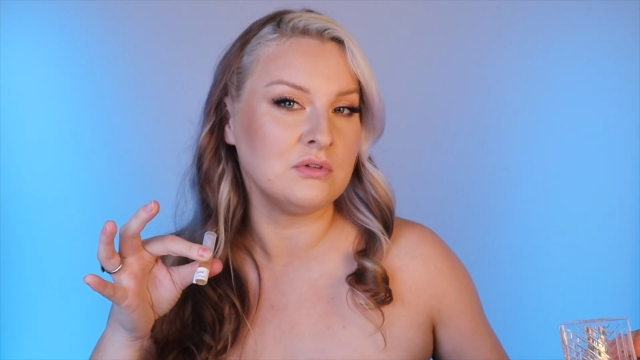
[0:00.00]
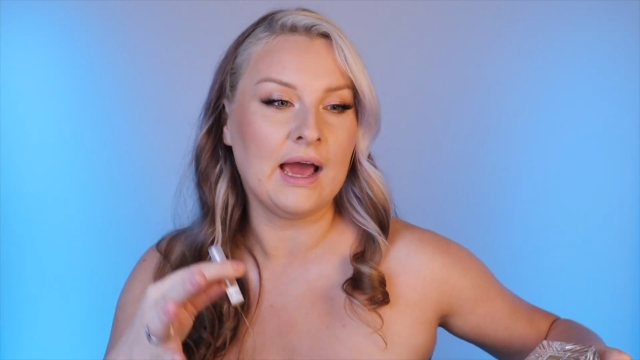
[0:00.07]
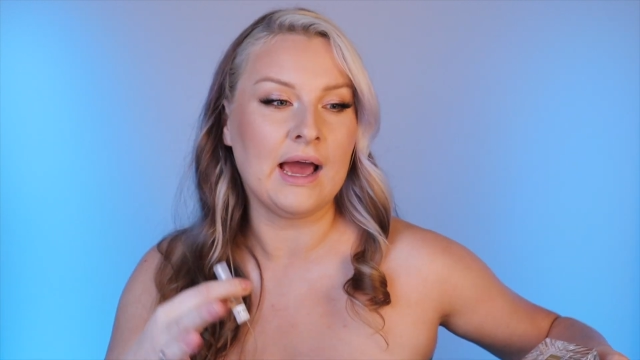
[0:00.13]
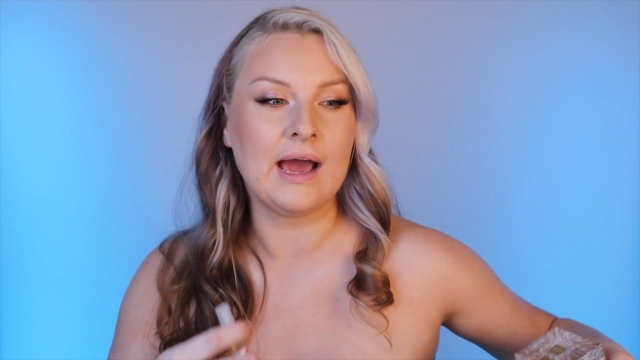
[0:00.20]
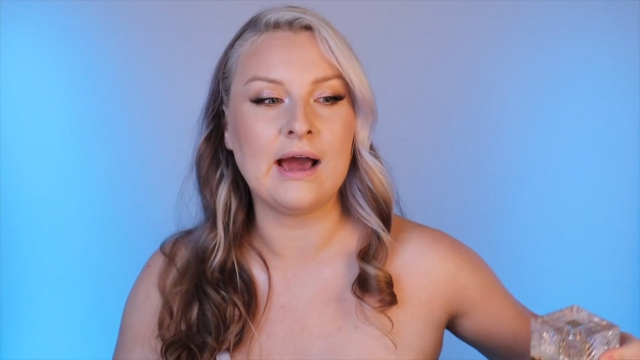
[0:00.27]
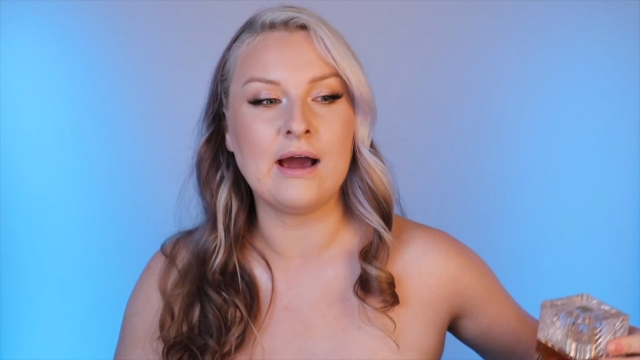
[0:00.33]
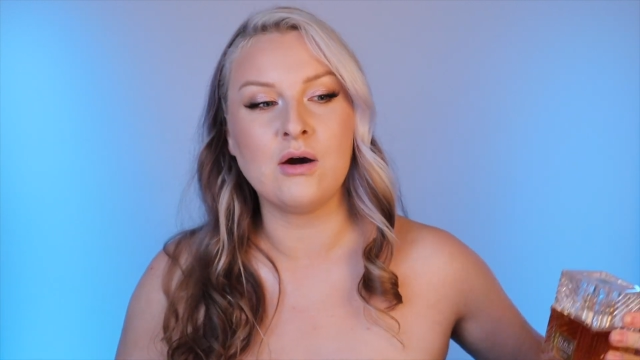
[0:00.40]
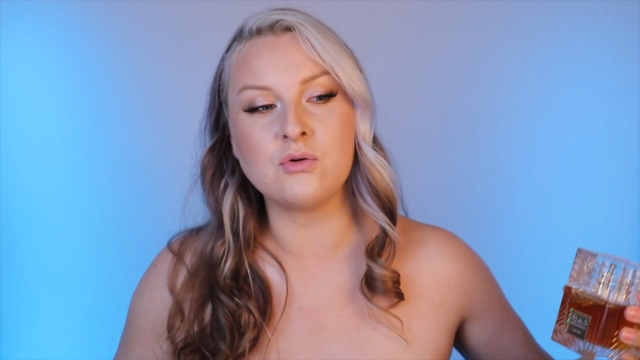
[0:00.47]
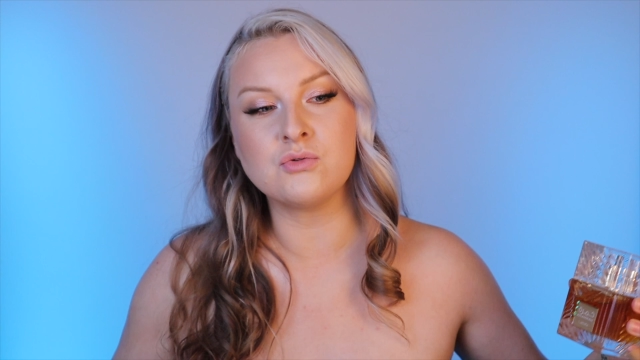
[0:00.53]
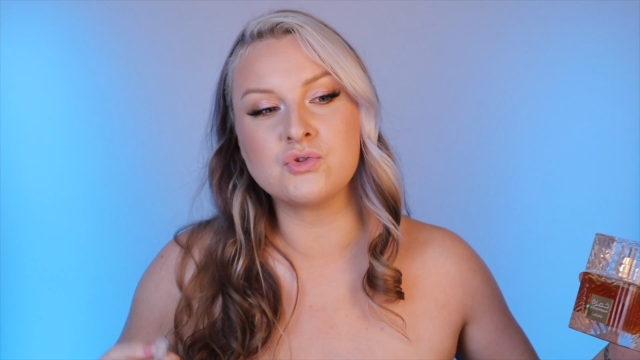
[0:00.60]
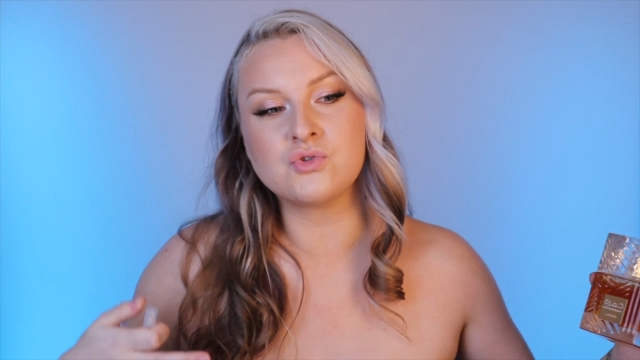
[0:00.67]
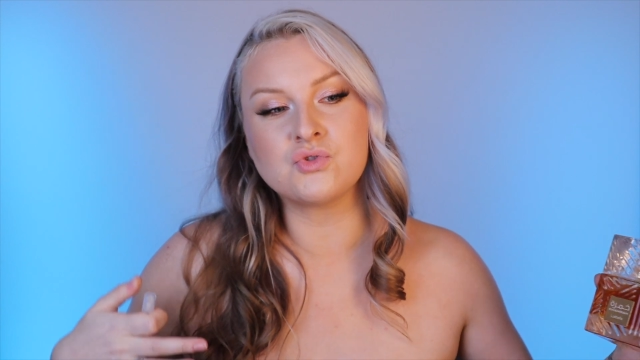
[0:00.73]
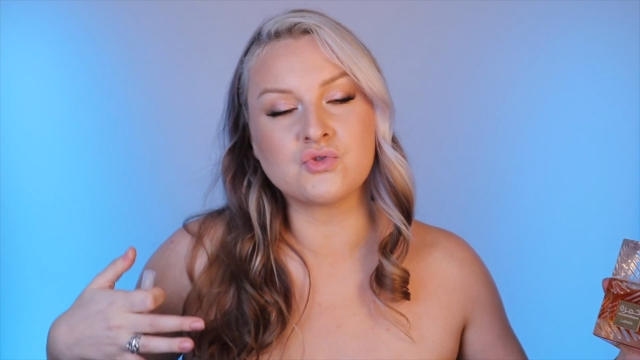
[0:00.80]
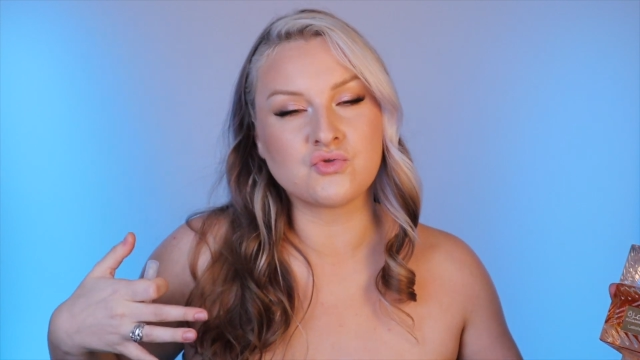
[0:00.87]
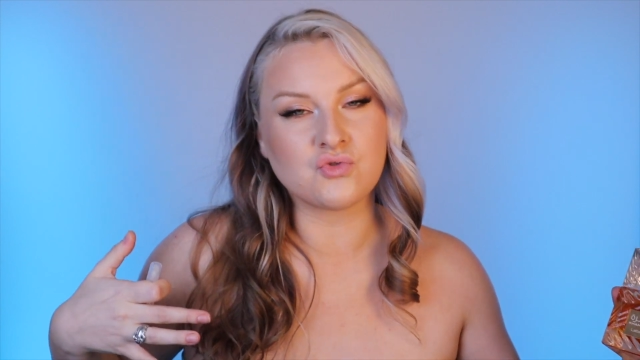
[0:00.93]
how
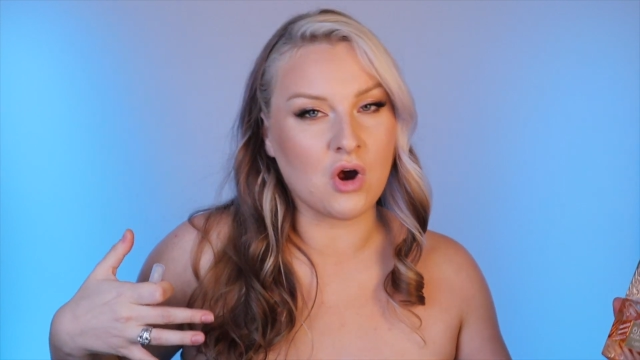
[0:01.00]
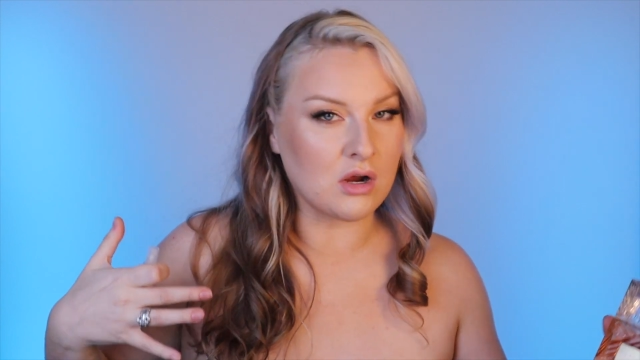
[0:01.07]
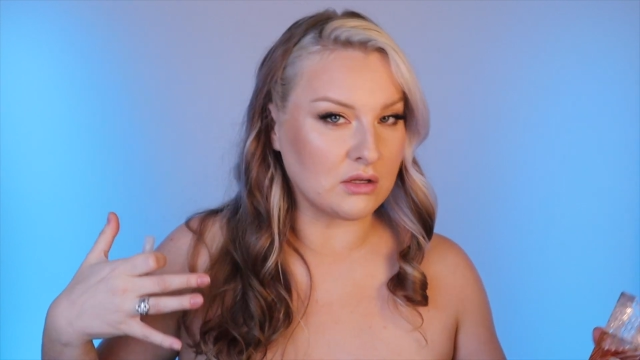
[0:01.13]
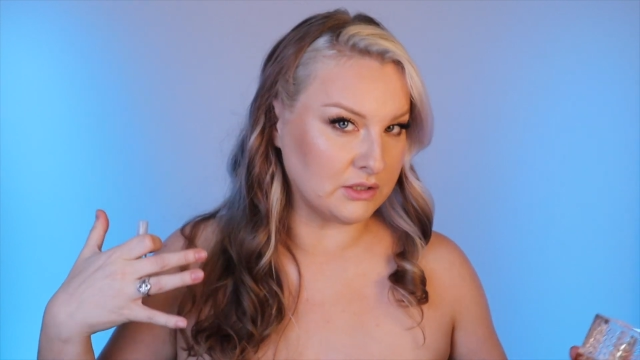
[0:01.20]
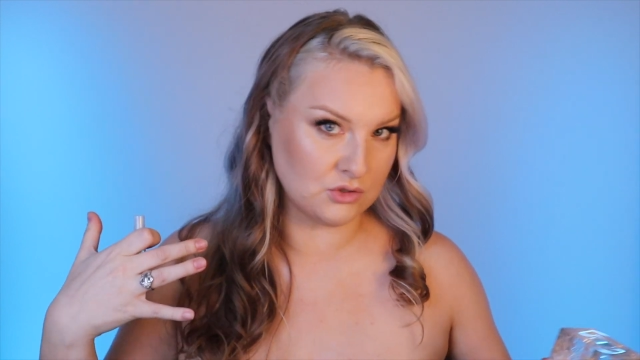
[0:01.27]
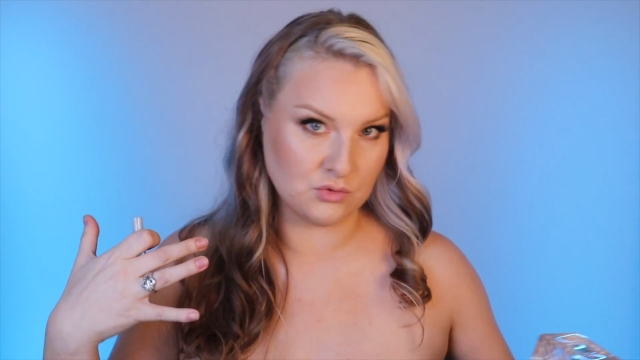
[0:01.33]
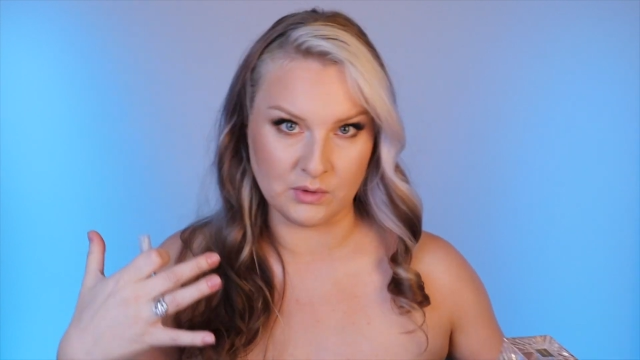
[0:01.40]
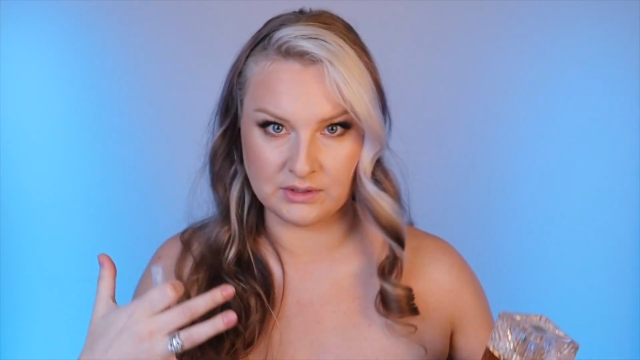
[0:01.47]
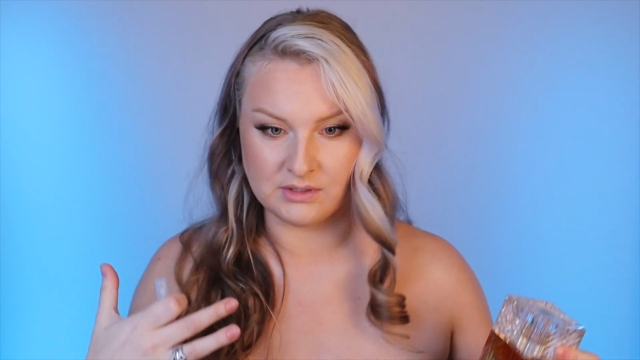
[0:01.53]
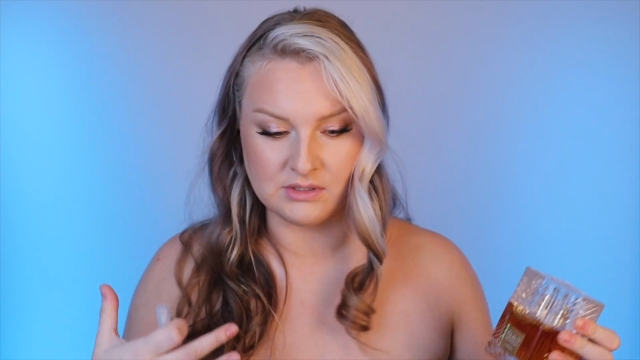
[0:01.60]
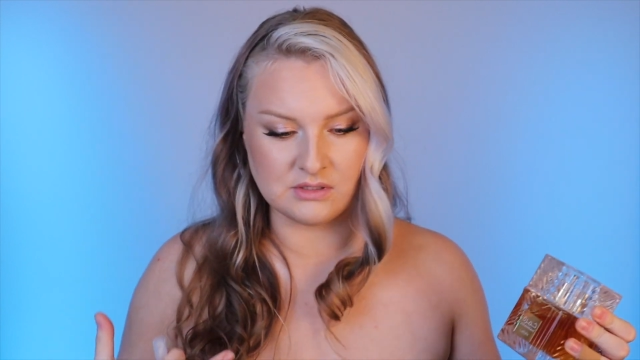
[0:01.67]
strongly you want